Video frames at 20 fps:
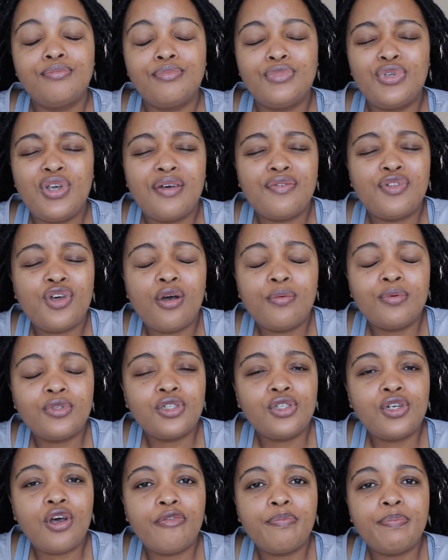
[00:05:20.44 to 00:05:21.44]
you have the
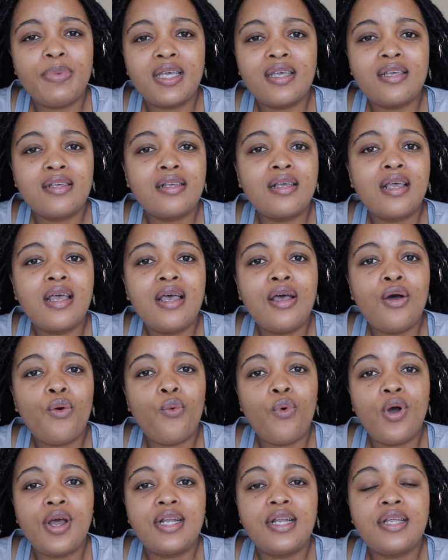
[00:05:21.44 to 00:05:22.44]
option of picking
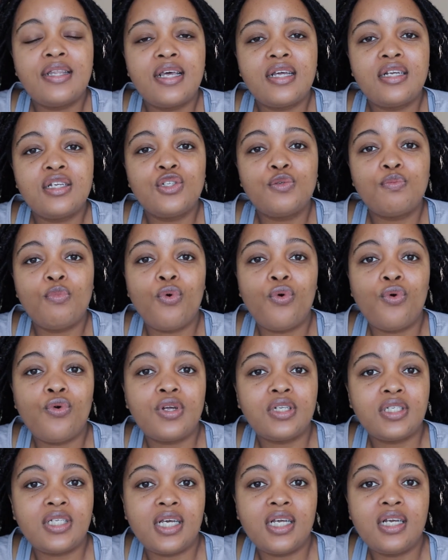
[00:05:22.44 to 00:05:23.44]
one that is more
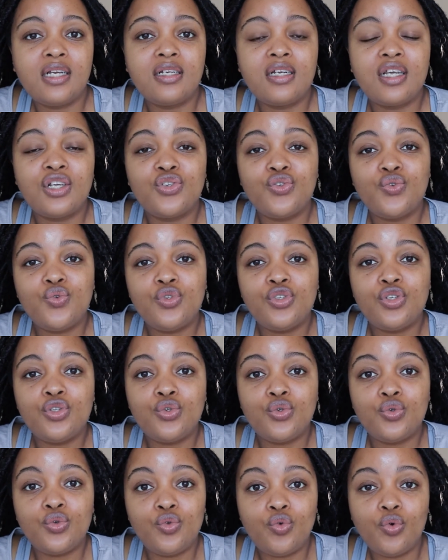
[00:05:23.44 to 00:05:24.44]
tailored and suited
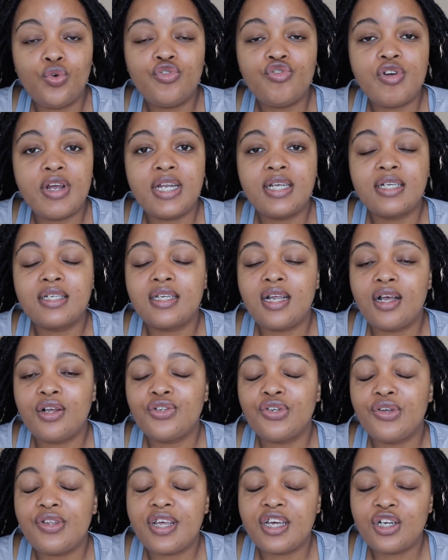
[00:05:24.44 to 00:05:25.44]
to your training style.
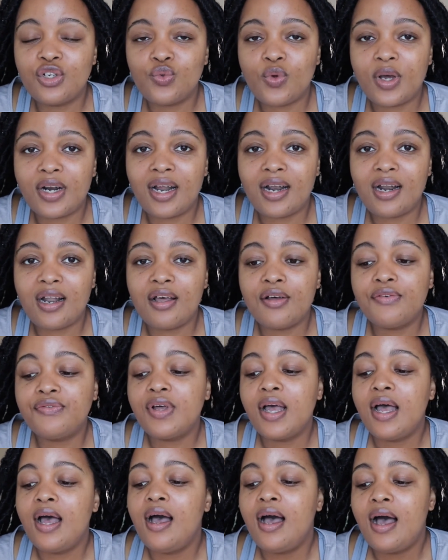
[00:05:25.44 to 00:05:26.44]
So that is what I love.
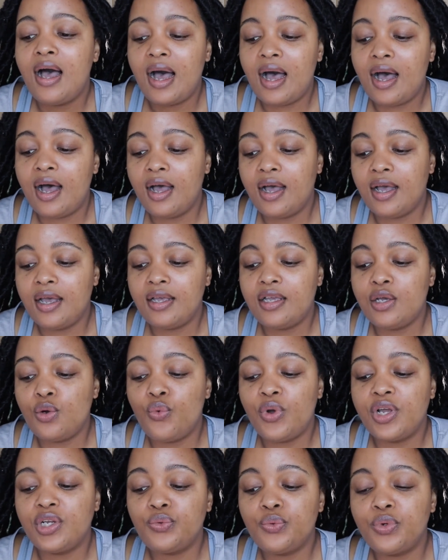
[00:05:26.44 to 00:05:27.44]
I
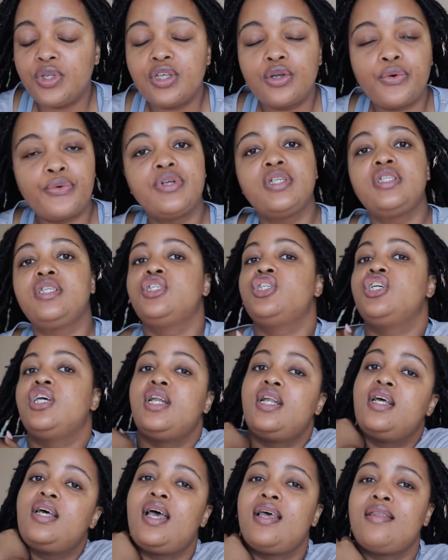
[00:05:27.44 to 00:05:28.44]
went with Krissy
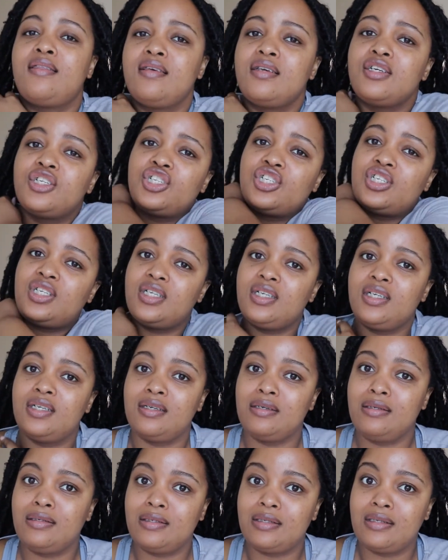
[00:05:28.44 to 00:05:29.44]
Cela. I think she
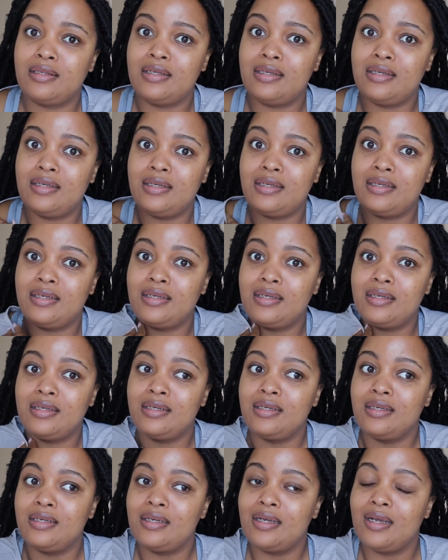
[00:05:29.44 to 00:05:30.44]
is
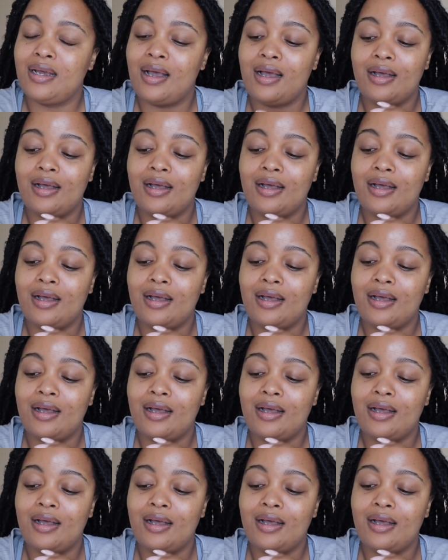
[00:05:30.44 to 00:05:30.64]
the